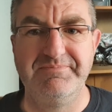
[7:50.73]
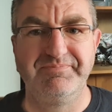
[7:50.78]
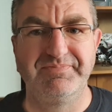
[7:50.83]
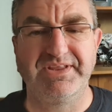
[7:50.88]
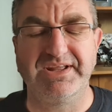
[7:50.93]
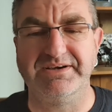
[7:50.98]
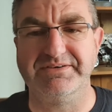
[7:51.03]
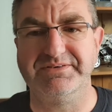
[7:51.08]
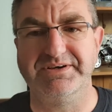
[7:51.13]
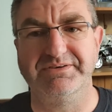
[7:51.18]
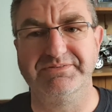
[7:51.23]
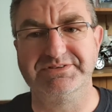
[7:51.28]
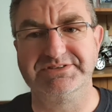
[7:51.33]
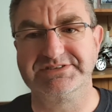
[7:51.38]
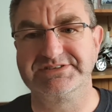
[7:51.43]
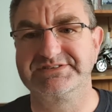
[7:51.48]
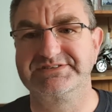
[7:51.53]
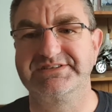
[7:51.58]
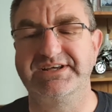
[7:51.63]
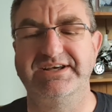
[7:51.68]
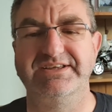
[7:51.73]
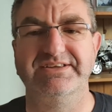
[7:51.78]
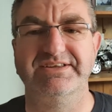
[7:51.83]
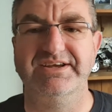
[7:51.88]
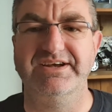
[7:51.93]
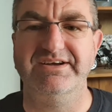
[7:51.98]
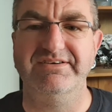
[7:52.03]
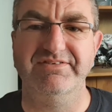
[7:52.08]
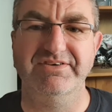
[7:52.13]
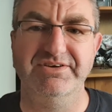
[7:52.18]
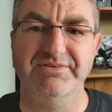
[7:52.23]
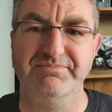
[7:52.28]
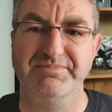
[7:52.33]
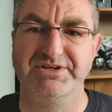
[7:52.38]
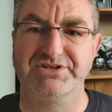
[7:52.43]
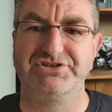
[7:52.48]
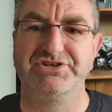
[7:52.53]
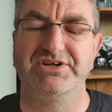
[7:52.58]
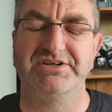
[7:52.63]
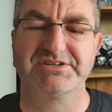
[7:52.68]
I was sat there and my
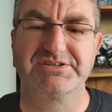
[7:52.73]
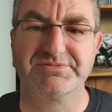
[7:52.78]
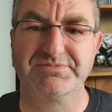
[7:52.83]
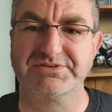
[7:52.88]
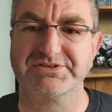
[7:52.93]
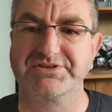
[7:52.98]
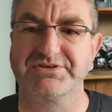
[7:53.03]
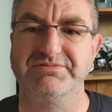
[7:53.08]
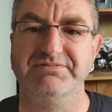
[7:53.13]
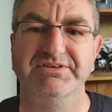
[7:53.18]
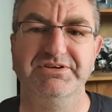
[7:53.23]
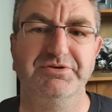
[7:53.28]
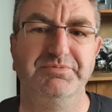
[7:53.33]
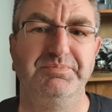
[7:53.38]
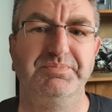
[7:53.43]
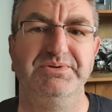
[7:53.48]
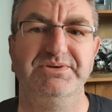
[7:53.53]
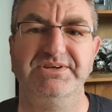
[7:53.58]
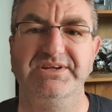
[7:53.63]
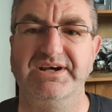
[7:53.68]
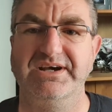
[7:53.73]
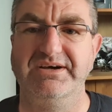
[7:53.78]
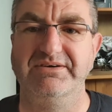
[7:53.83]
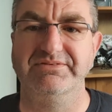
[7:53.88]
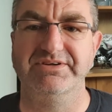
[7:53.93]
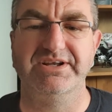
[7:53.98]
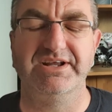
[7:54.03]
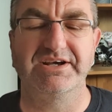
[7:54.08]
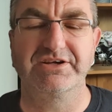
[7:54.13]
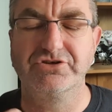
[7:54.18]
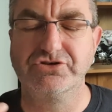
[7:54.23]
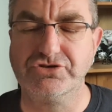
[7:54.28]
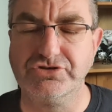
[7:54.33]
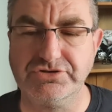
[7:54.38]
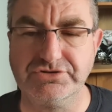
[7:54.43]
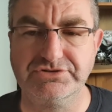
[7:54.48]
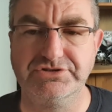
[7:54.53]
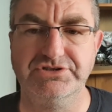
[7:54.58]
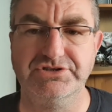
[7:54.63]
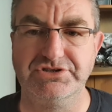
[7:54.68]
chest was going up and down and I
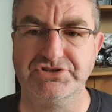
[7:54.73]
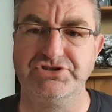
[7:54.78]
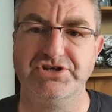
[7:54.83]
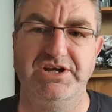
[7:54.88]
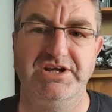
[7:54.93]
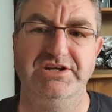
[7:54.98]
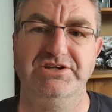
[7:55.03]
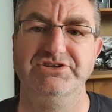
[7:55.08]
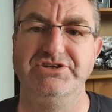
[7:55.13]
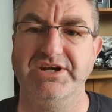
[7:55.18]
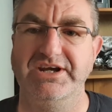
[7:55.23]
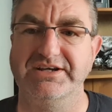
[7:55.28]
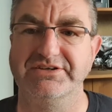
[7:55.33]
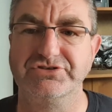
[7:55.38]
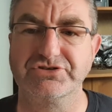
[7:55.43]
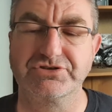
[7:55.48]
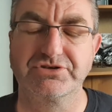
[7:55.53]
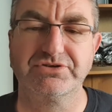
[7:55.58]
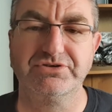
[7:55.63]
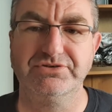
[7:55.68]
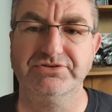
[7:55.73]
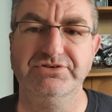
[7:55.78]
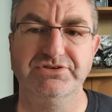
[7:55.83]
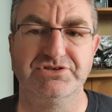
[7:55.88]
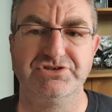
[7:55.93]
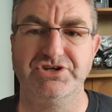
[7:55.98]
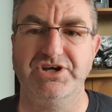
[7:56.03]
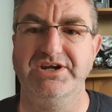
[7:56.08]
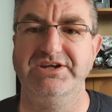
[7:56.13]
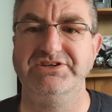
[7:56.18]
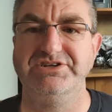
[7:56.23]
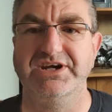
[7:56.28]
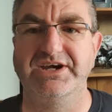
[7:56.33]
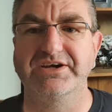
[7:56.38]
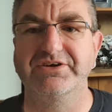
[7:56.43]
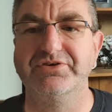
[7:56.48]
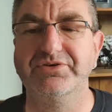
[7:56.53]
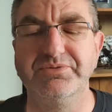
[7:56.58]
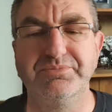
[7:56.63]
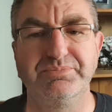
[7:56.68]
couldn't change it. I just couldn't change it. I
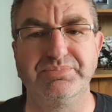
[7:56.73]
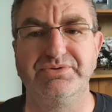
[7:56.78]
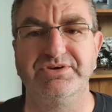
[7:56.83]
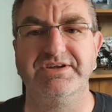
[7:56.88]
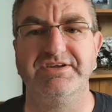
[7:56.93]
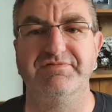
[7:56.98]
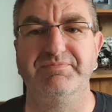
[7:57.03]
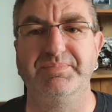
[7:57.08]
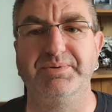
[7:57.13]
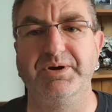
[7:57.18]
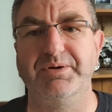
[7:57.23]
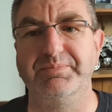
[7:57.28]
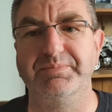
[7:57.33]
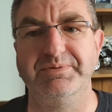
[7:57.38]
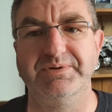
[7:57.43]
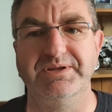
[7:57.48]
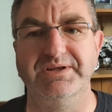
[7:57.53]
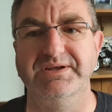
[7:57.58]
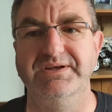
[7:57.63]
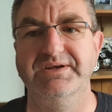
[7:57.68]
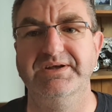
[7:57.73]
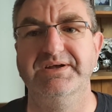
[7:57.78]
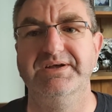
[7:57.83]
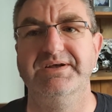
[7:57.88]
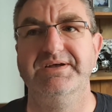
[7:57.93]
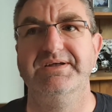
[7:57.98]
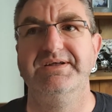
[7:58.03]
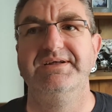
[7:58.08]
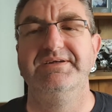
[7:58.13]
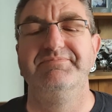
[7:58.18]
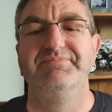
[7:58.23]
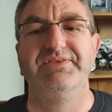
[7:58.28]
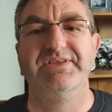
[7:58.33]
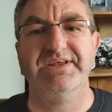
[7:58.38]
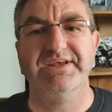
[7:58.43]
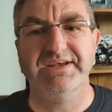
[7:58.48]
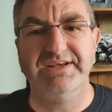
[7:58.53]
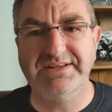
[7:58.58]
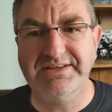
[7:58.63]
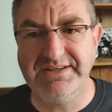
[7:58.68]
couldn't breathe properly.
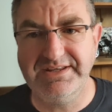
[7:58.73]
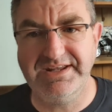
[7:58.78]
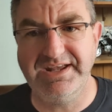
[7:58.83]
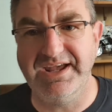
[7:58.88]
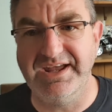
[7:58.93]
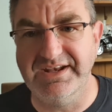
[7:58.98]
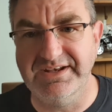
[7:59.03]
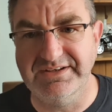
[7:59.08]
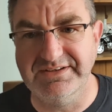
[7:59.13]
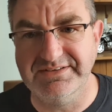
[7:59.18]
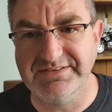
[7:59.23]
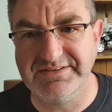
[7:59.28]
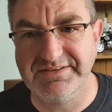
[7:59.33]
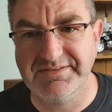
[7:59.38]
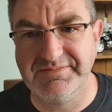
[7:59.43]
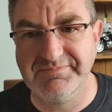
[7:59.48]
In the end,